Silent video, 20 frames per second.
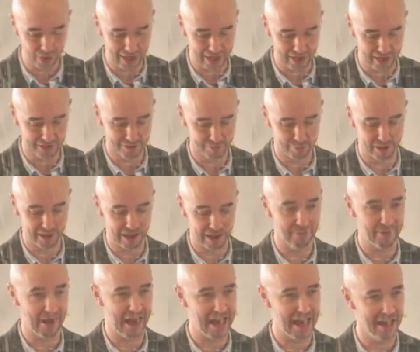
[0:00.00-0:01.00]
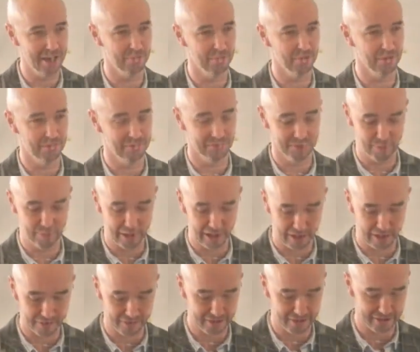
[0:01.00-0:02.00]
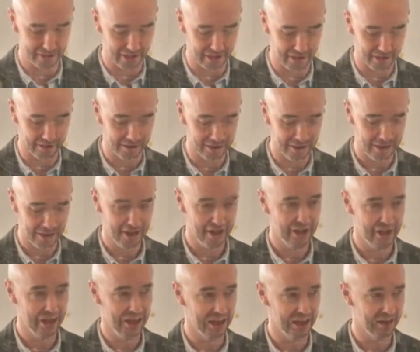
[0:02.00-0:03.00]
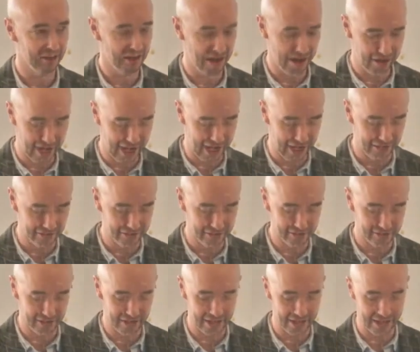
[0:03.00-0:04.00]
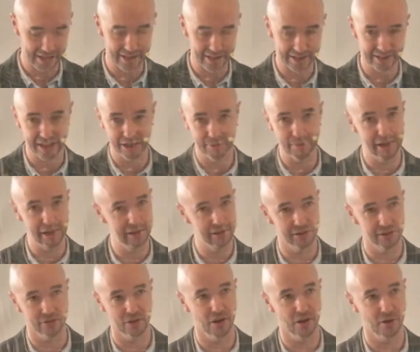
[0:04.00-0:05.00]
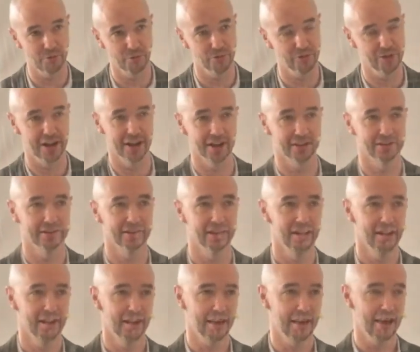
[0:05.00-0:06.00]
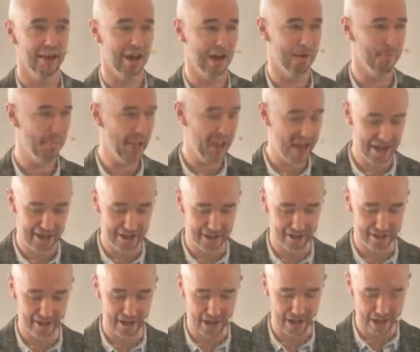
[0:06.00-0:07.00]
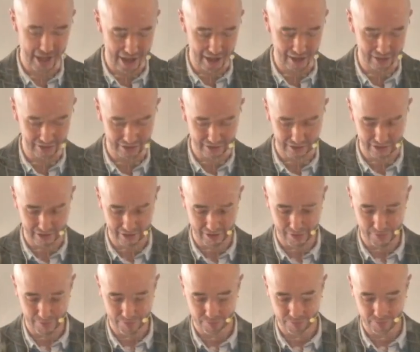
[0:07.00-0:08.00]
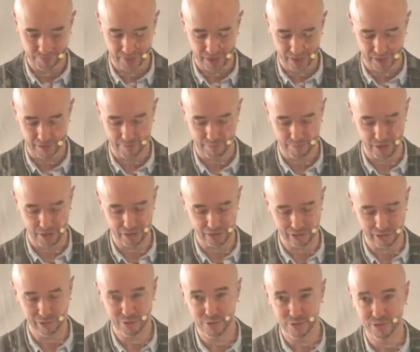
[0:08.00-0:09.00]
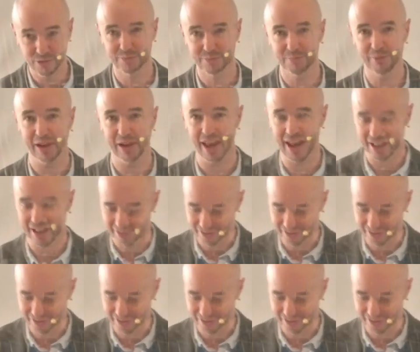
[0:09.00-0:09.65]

bring up Abram's beloved son in her own house. And there's going to be a lot of conflict and pain ahead. But the Lord's plans for